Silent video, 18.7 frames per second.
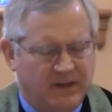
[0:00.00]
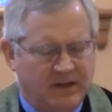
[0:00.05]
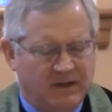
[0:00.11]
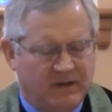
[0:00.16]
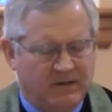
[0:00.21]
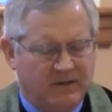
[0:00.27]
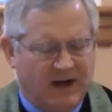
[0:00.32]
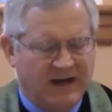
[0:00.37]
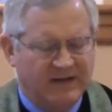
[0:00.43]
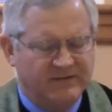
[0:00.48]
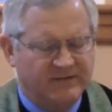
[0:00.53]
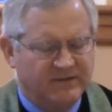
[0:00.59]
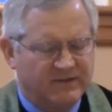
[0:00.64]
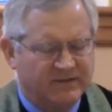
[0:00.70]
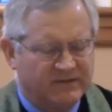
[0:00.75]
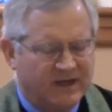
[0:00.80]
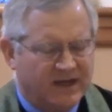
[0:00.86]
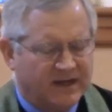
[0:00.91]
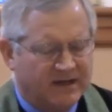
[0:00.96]
Christ's
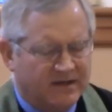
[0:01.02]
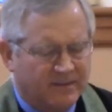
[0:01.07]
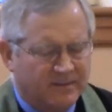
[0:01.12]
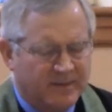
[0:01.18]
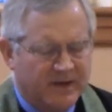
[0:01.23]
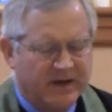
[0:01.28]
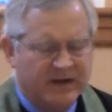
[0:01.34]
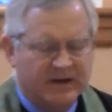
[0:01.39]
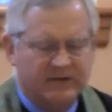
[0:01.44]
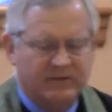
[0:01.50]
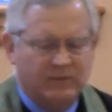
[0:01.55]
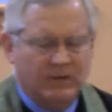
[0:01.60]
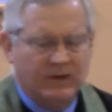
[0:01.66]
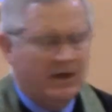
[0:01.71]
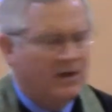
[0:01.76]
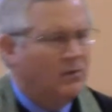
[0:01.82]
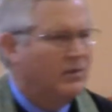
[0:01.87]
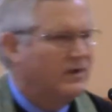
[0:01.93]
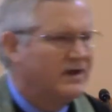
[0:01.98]
second appearance
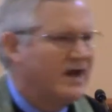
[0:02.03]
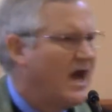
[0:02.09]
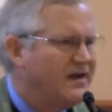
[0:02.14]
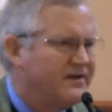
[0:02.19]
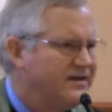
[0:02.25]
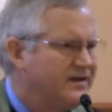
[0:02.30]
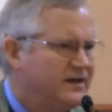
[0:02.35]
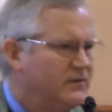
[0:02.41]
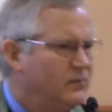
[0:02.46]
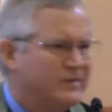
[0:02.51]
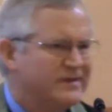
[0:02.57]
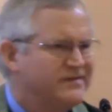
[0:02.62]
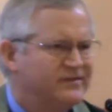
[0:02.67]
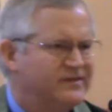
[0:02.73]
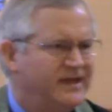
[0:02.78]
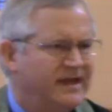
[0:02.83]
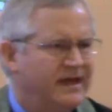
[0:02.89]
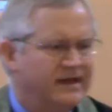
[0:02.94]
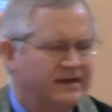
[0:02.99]
will not deal with
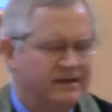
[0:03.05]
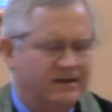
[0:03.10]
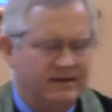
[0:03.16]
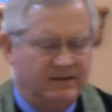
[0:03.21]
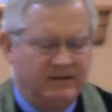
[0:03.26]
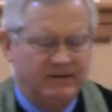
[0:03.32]
sin.